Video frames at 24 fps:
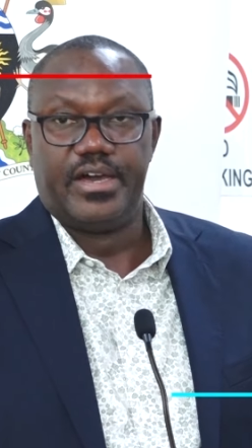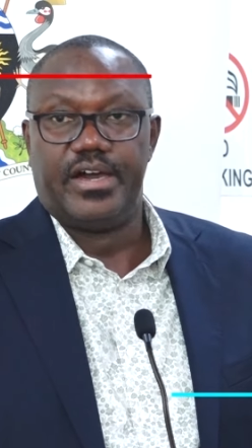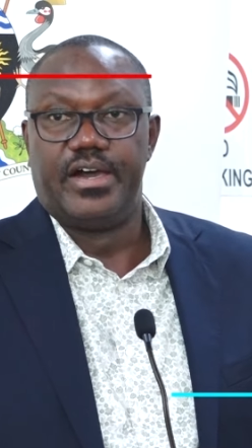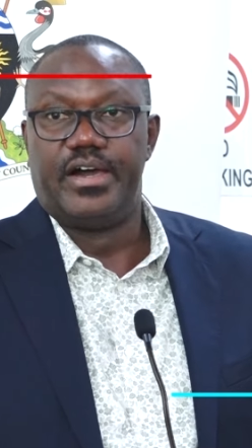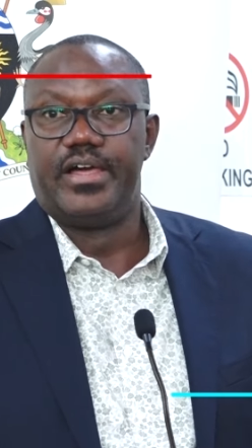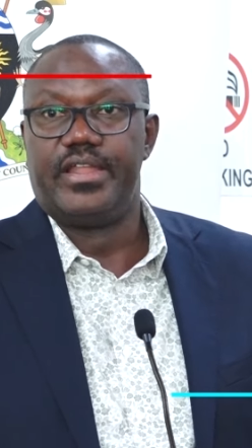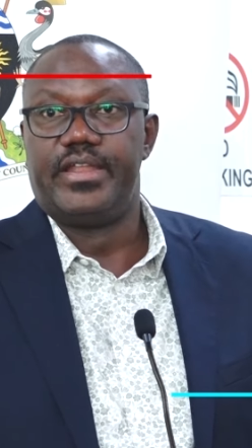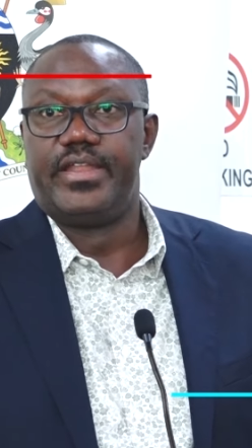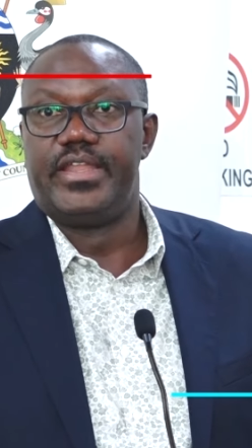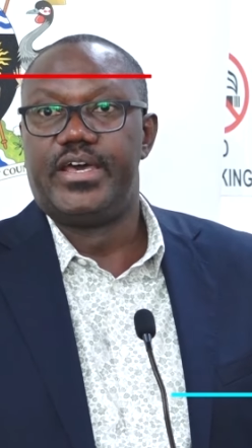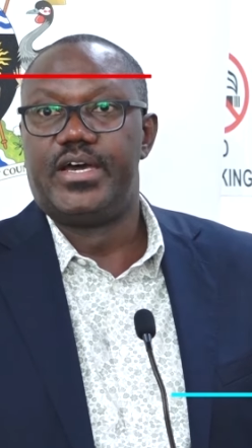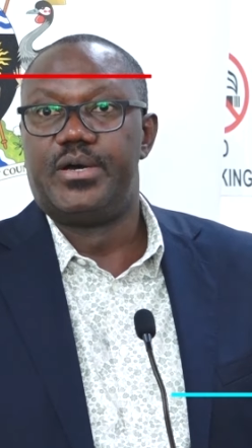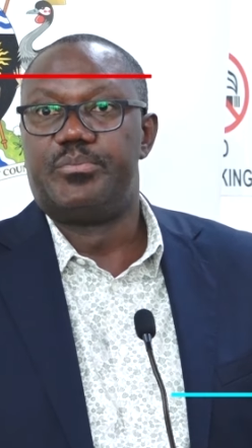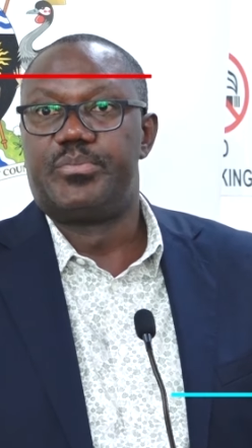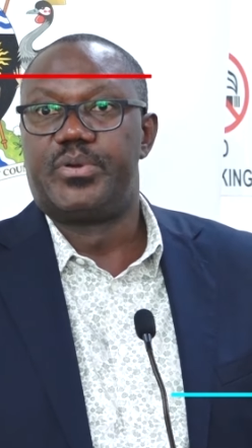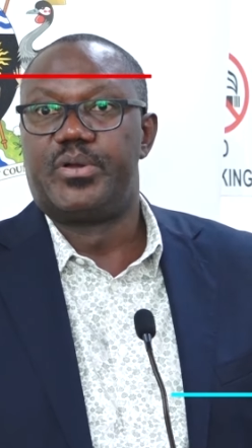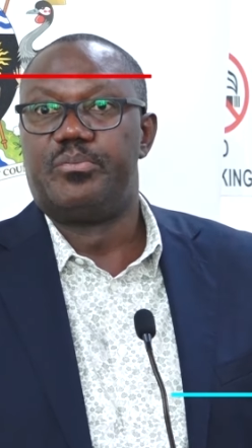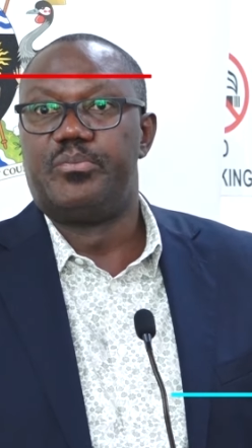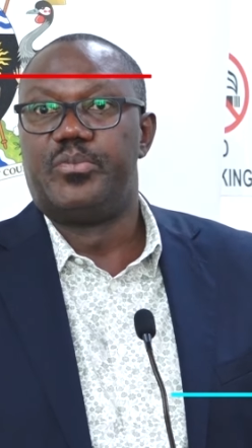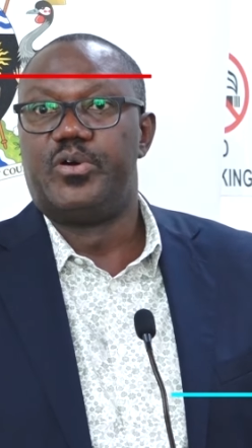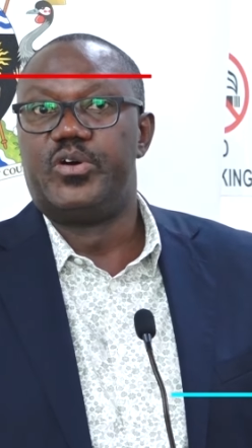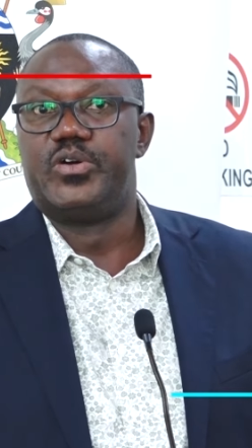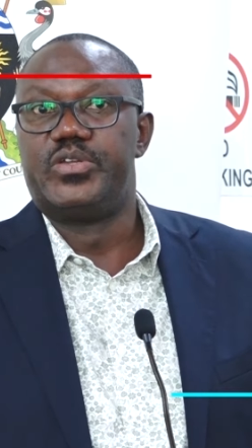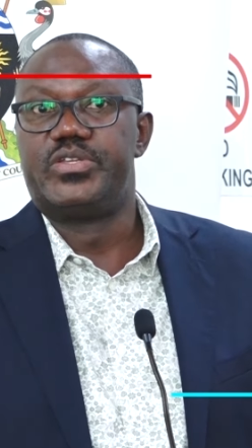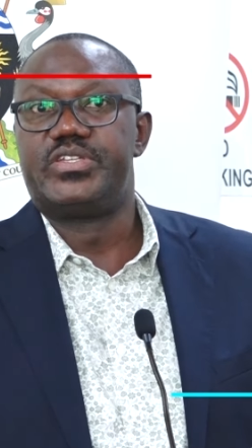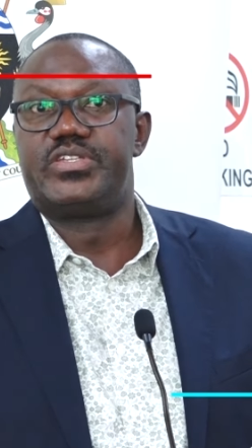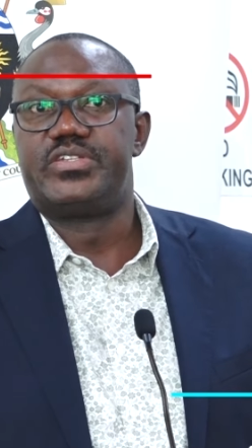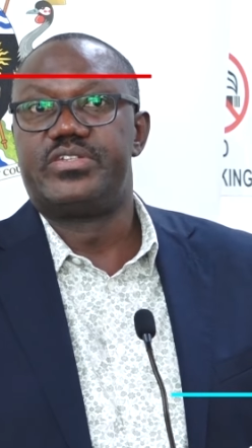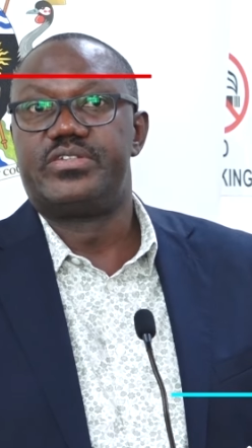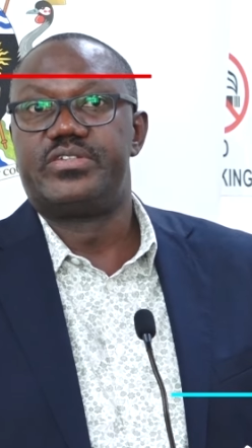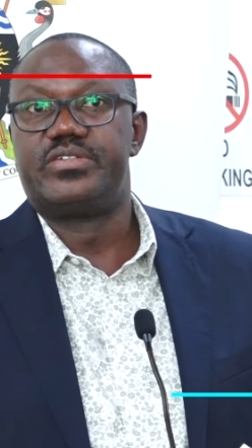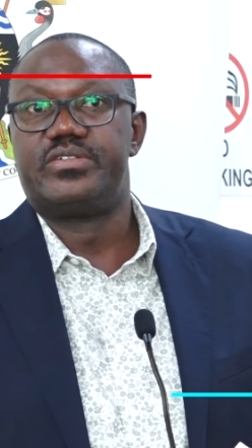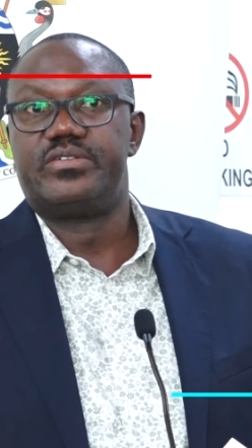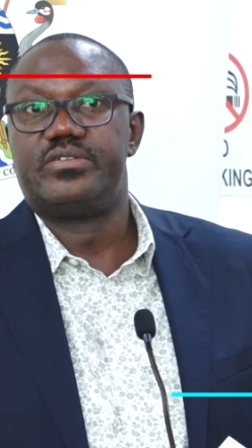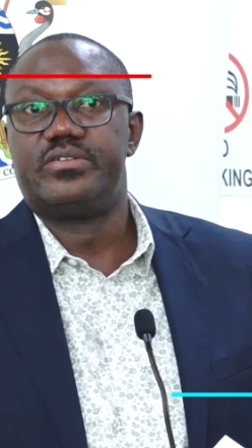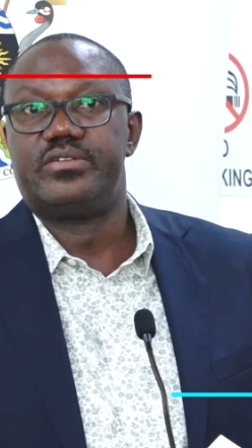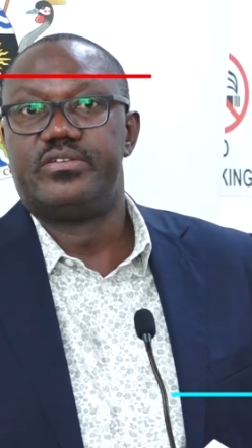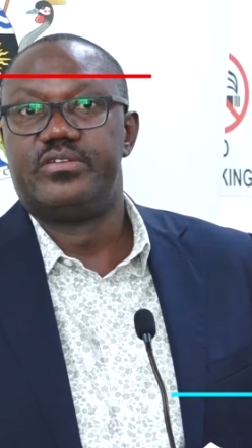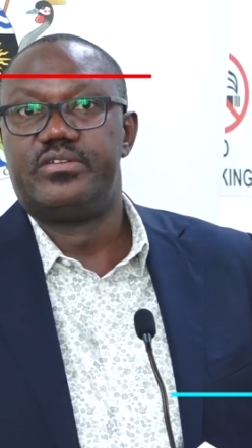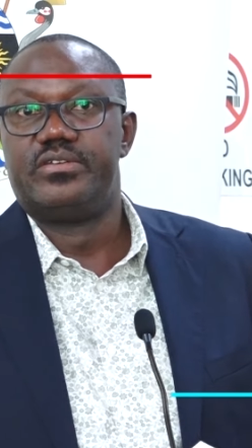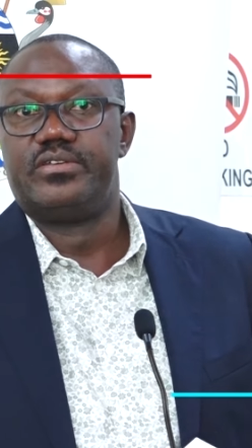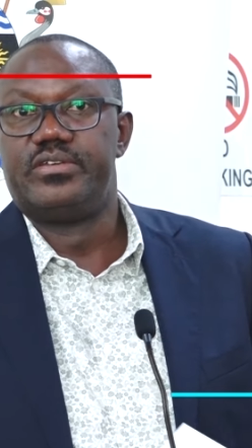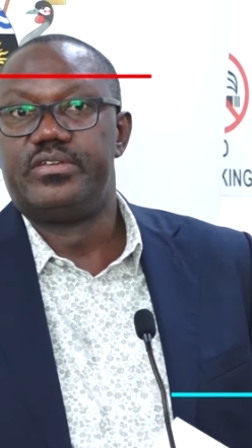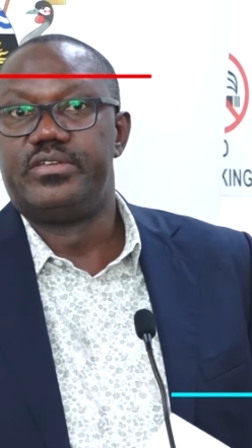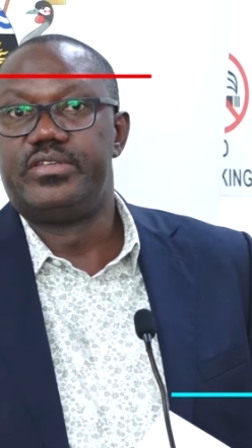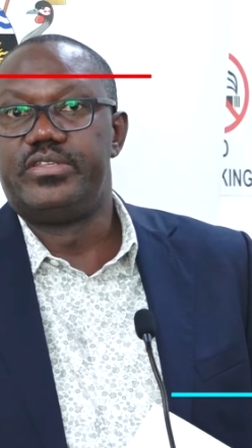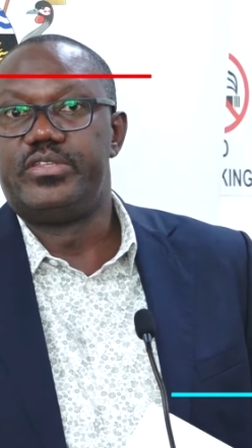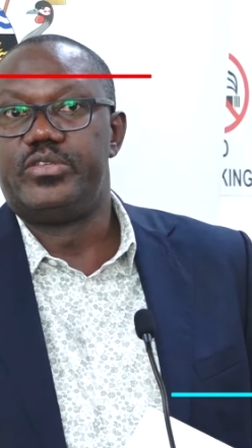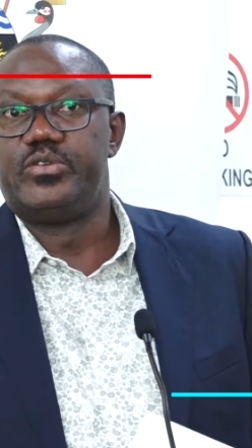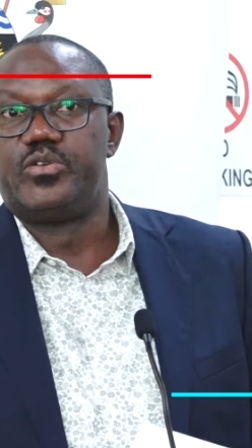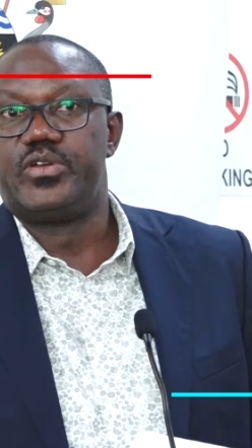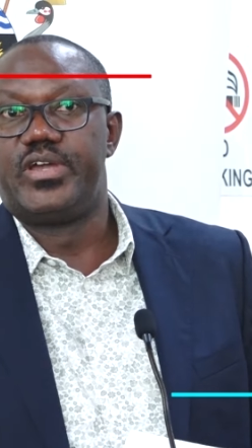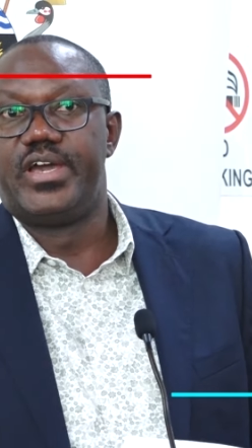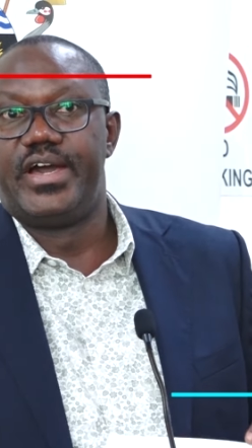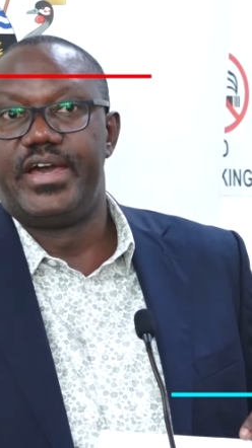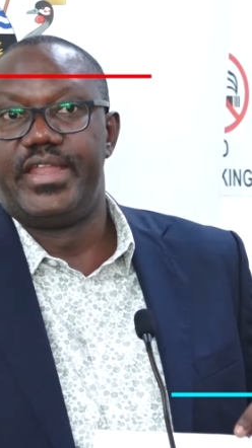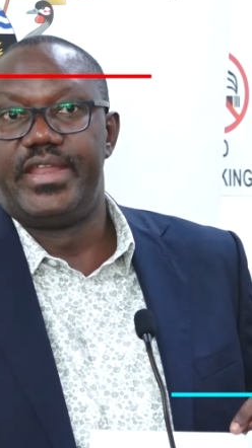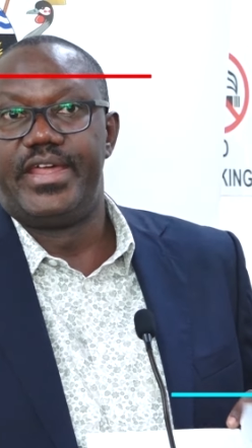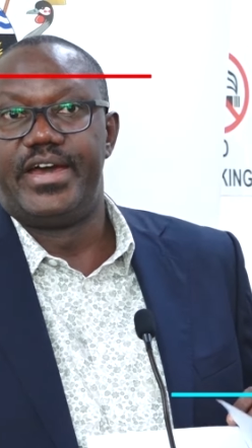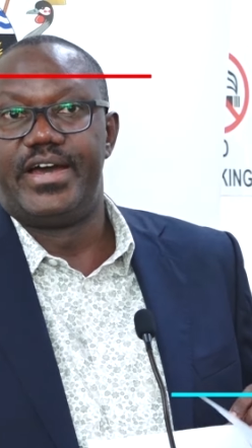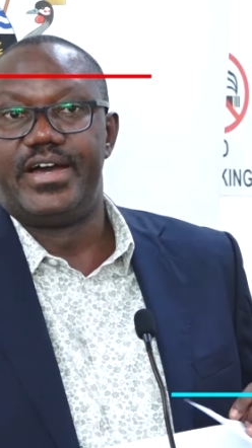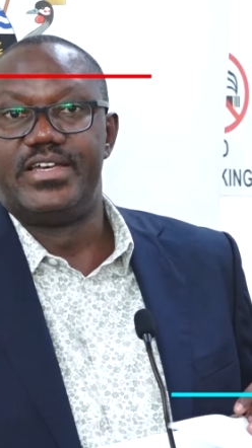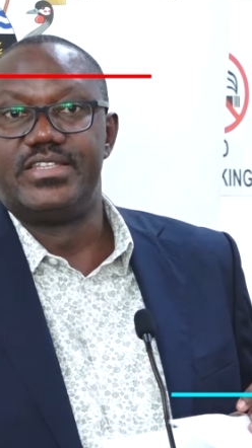and uh, promote Uganda